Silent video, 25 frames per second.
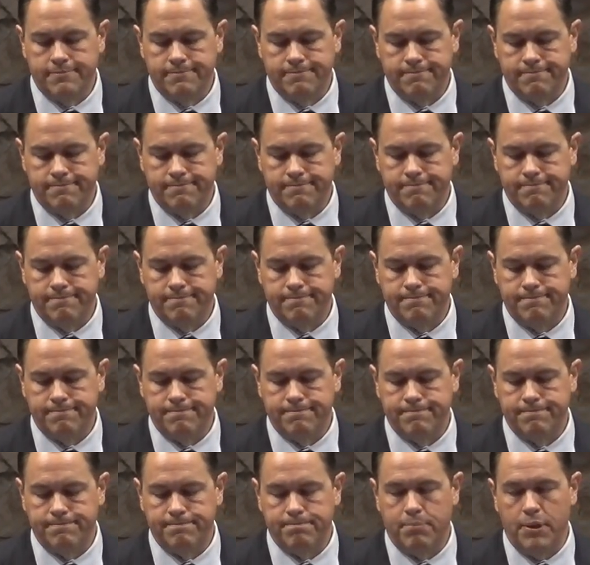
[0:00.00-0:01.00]
But you may
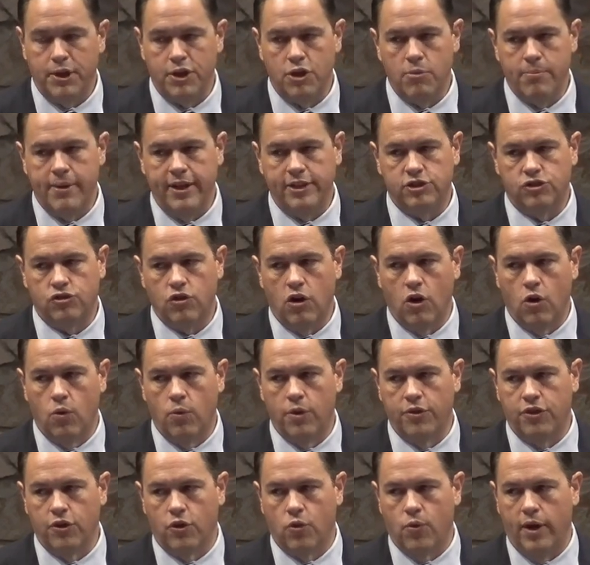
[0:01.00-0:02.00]
struggle with the question
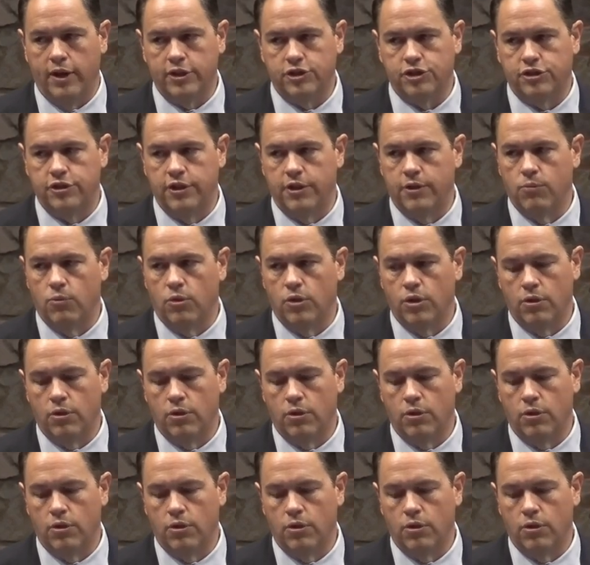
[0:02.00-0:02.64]
well, well who am I?